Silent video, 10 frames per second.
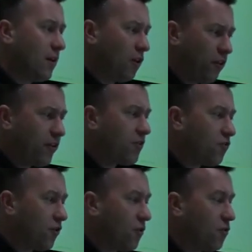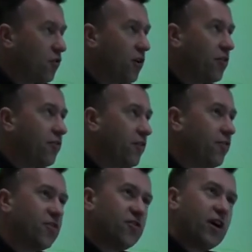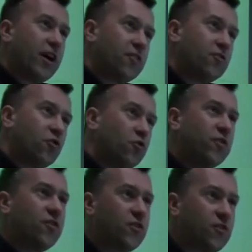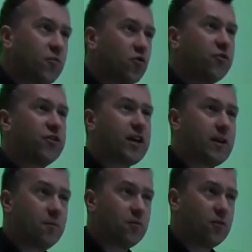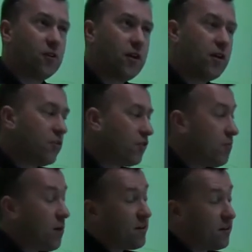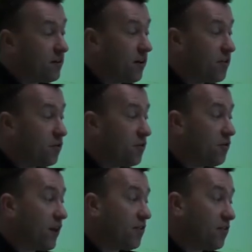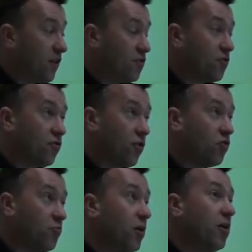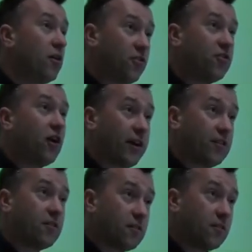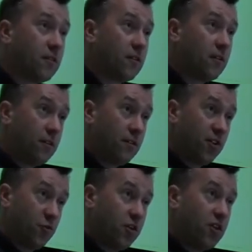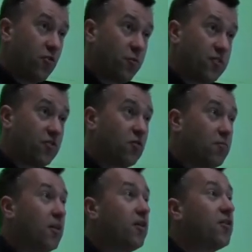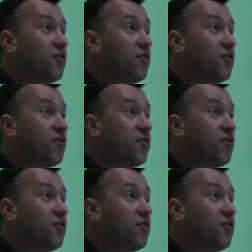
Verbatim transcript: a lot of the controls are for sites or for systems or for teams. So you might decide to assess those controls per site that's within your business, per